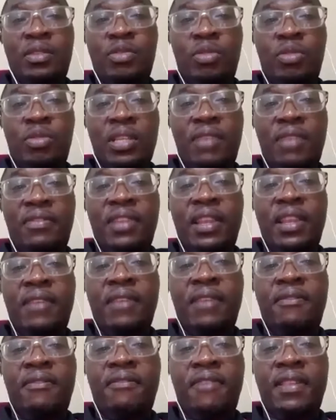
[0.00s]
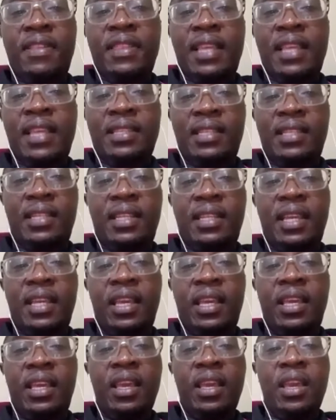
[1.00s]
who was having a fantastic day,
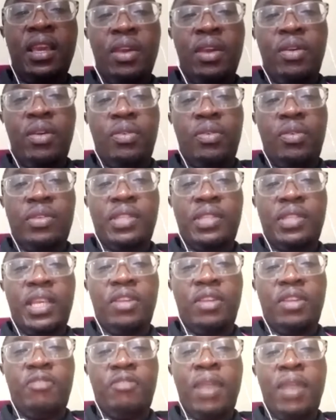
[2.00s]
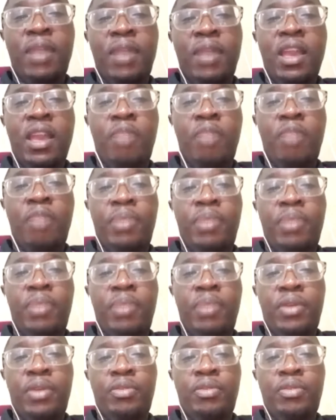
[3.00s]
was taken off by our
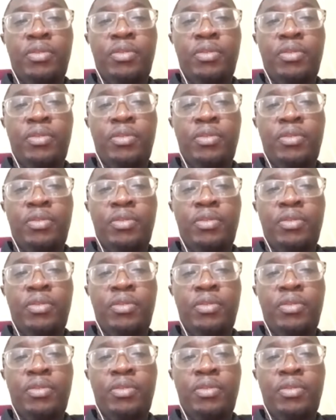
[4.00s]
Precon.